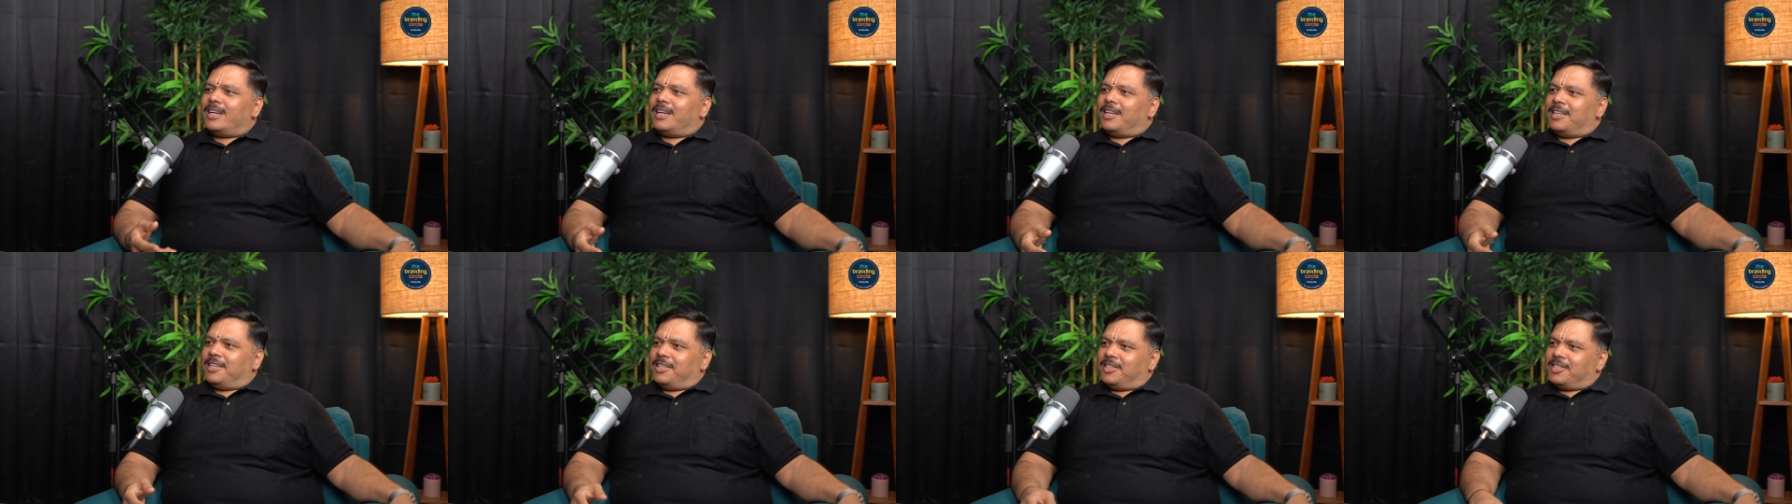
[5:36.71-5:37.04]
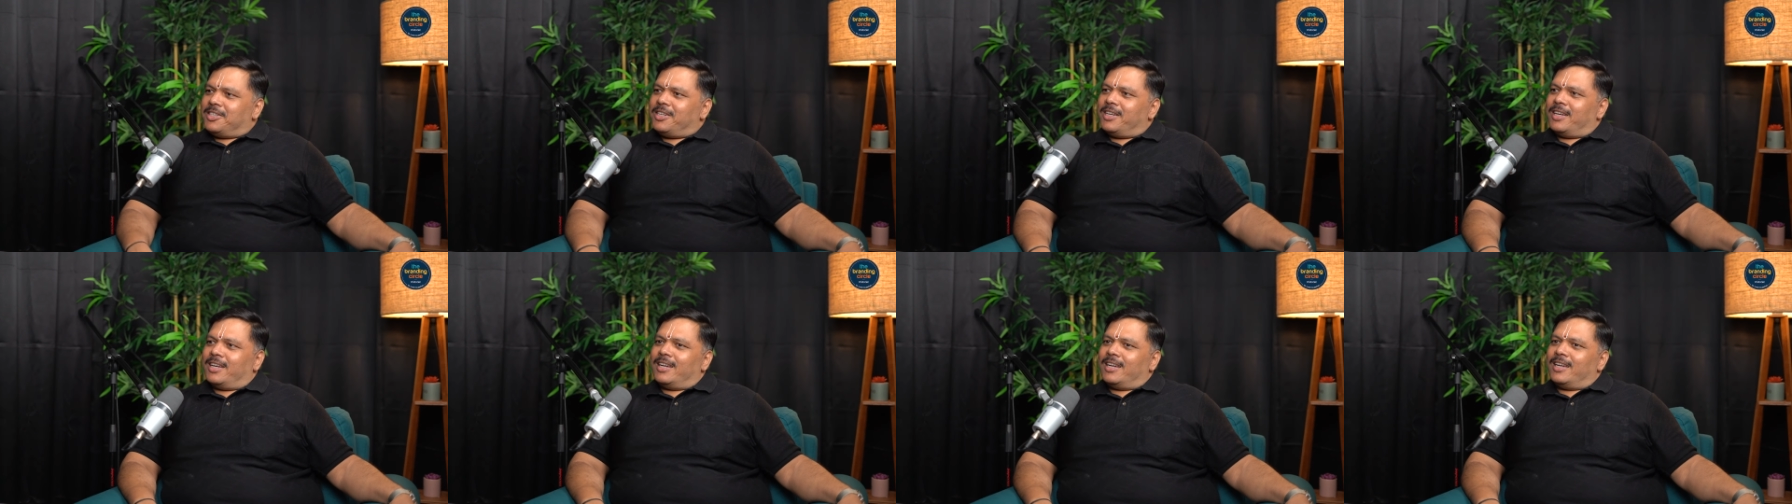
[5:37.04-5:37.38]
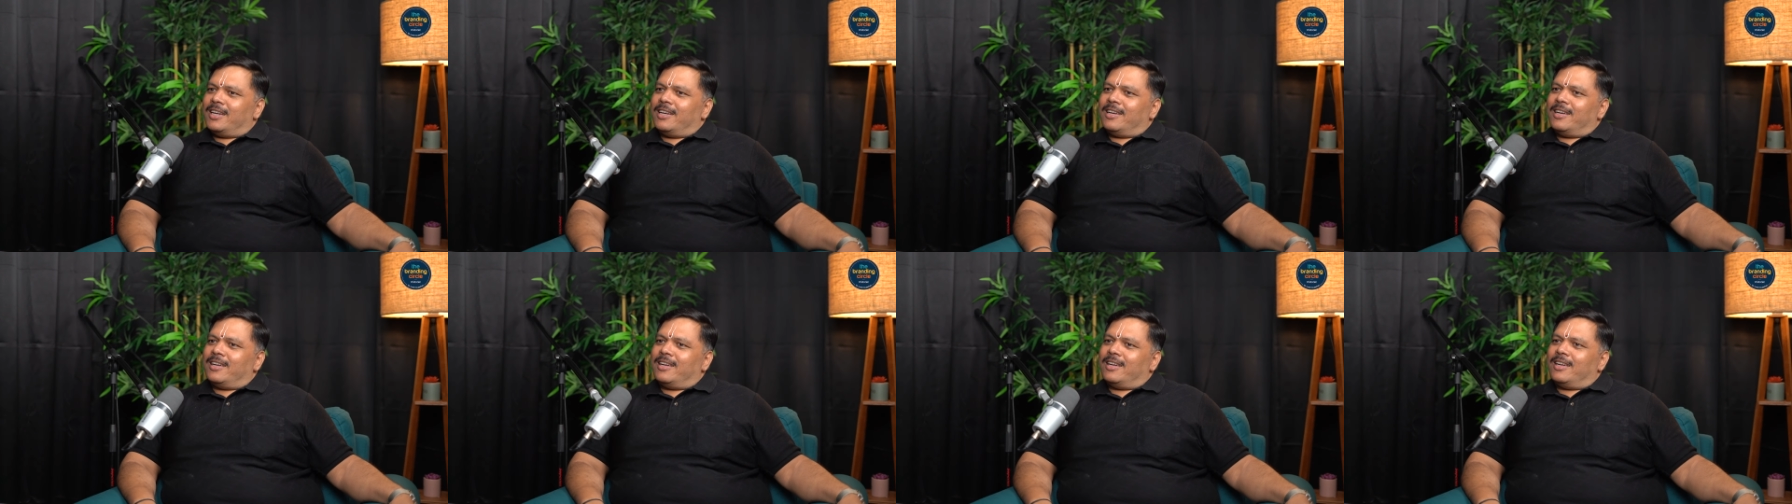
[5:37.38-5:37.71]
teaching
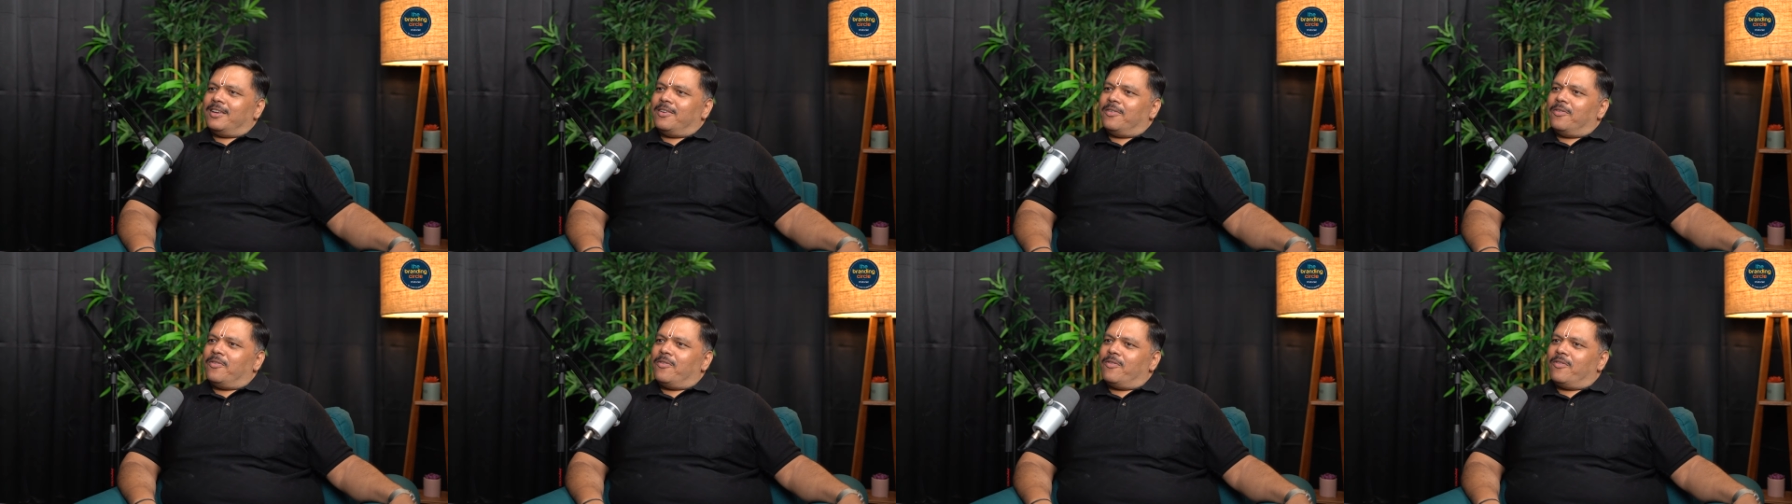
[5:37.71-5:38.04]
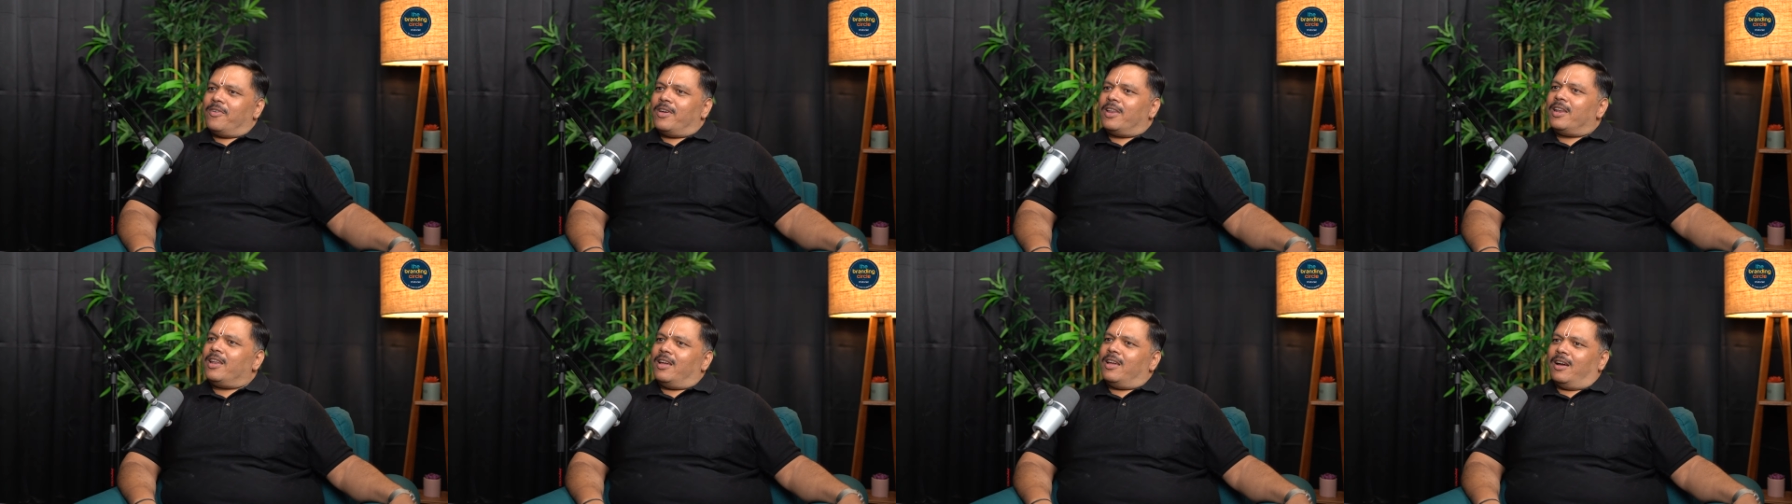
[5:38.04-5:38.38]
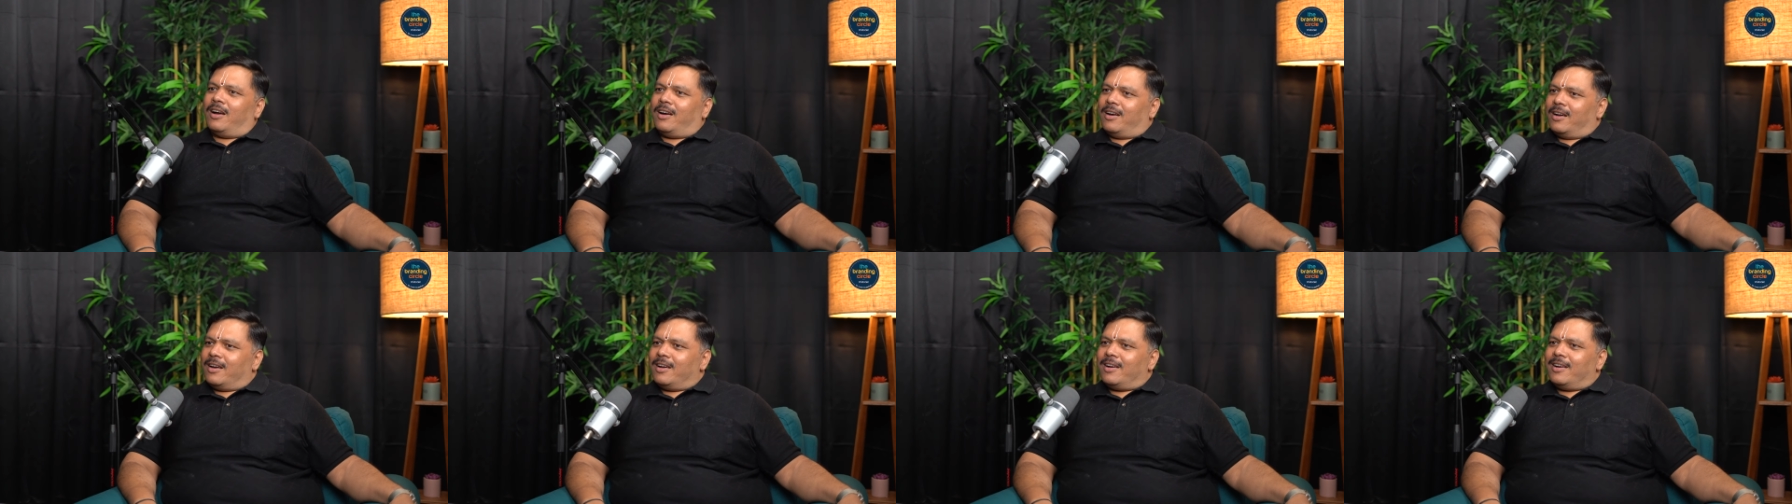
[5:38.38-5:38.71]
very
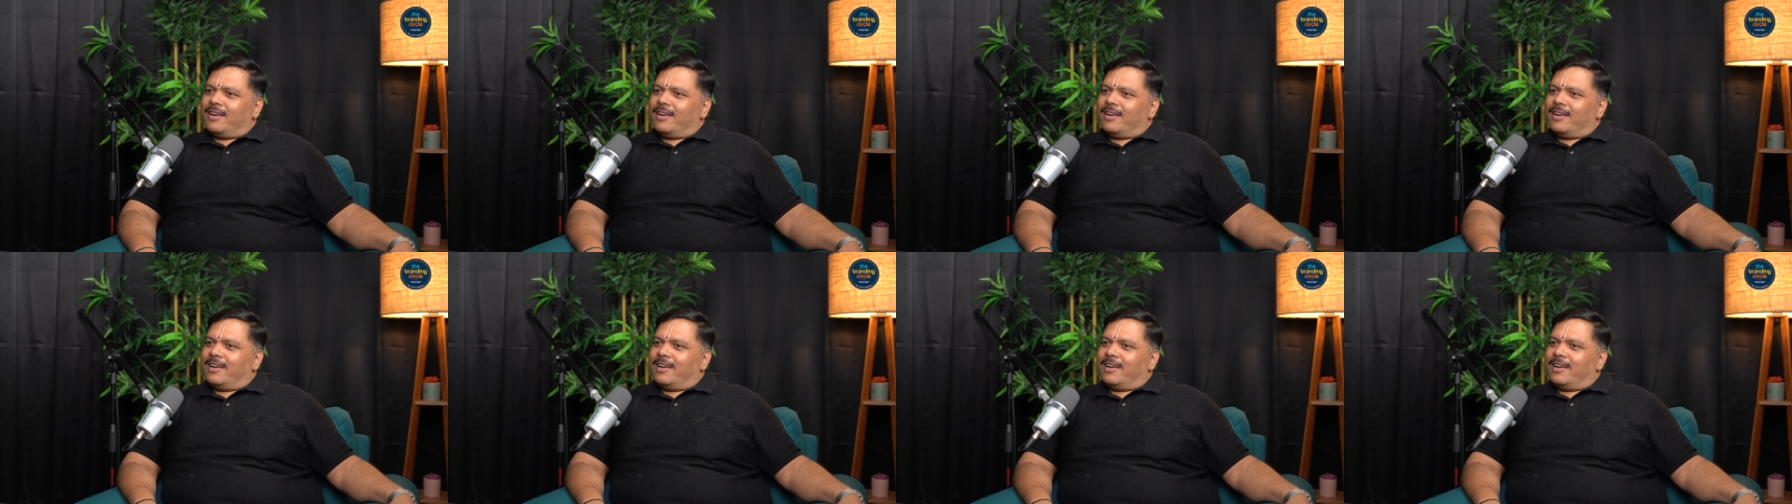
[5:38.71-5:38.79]
young.